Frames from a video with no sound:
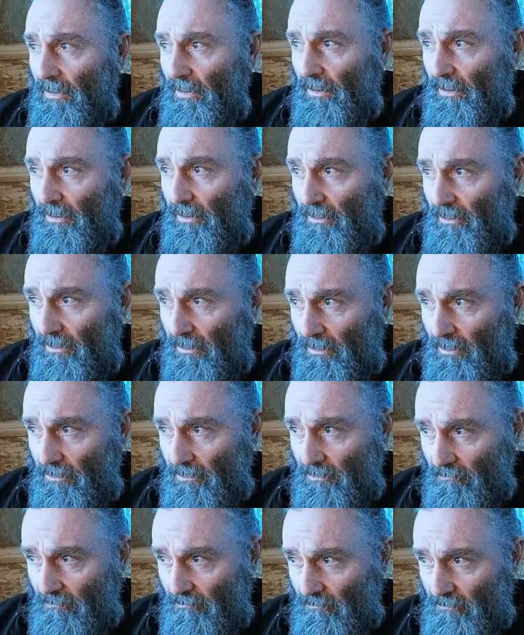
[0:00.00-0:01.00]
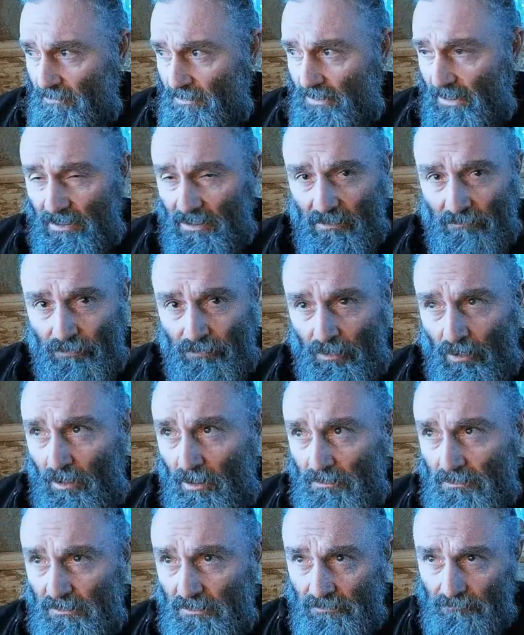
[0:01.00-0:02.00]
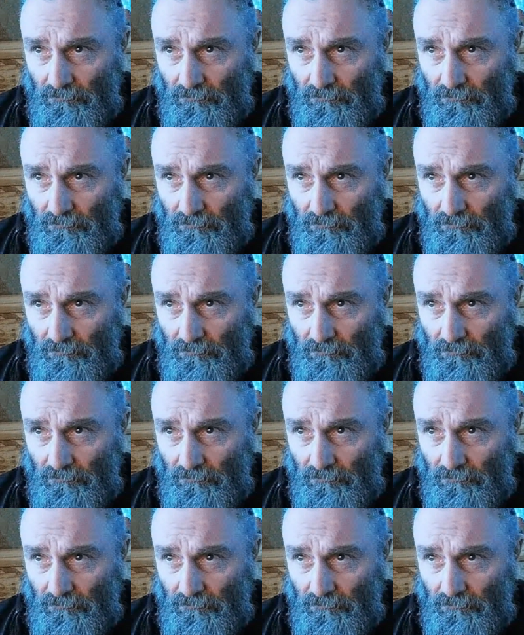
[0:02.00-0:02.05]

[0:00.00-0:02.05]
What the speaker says: and taking part.